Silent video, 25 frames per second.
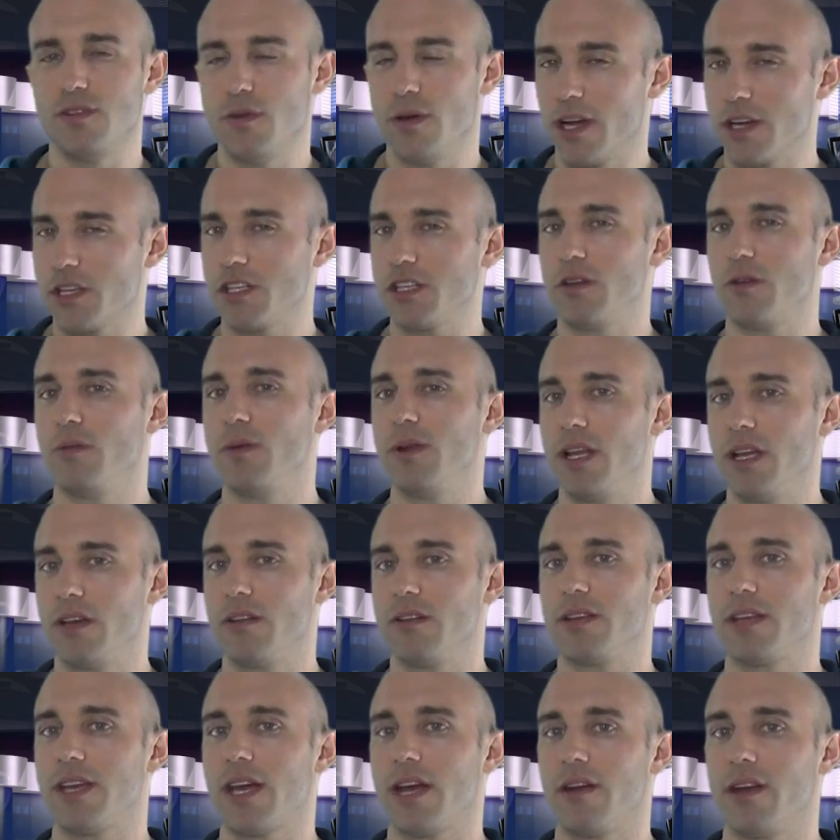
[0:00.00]
you're actually a really
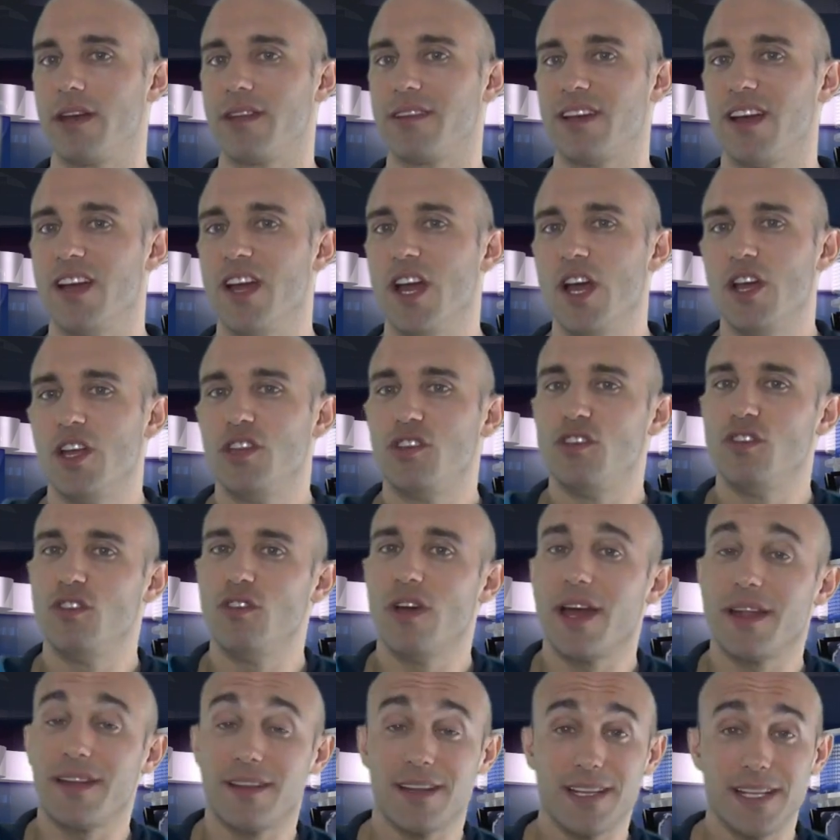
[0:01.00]
good character to,
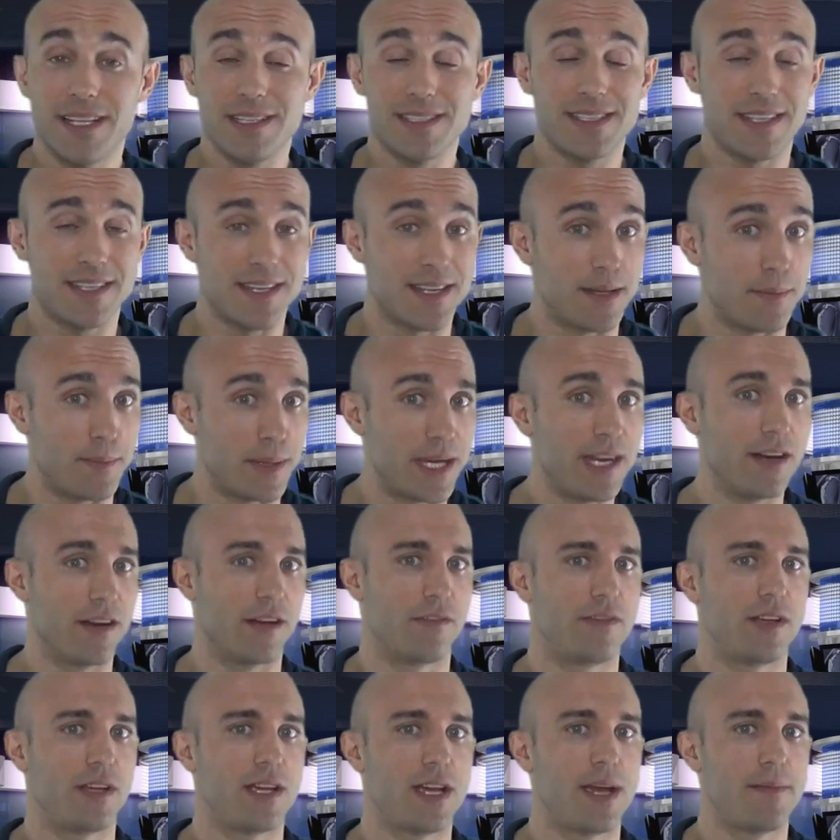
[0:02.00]
at least at the beginning
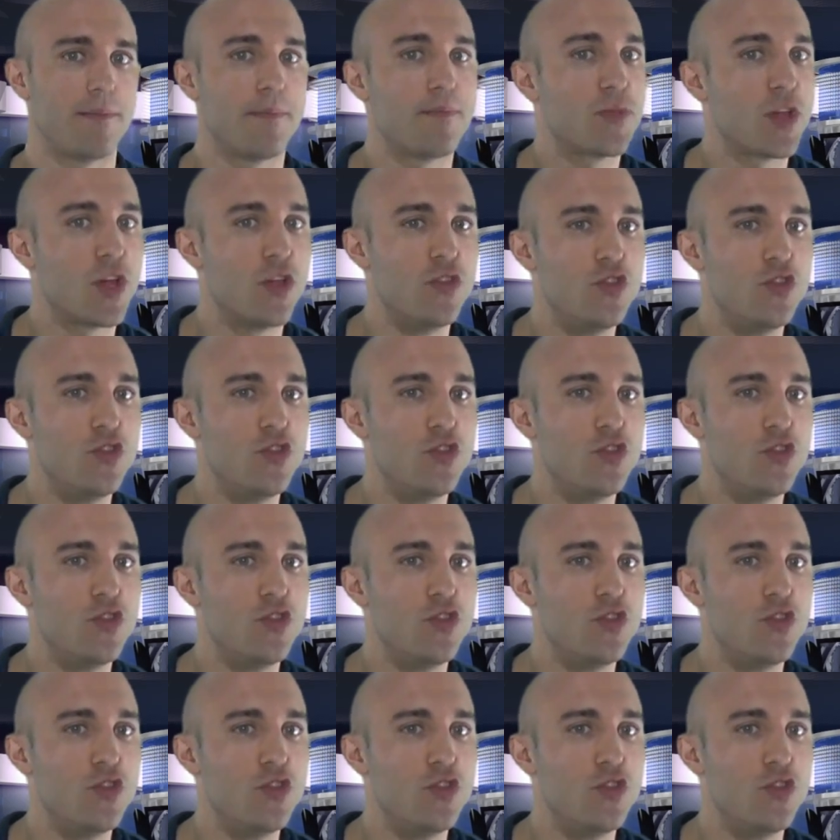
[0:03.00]
of the game,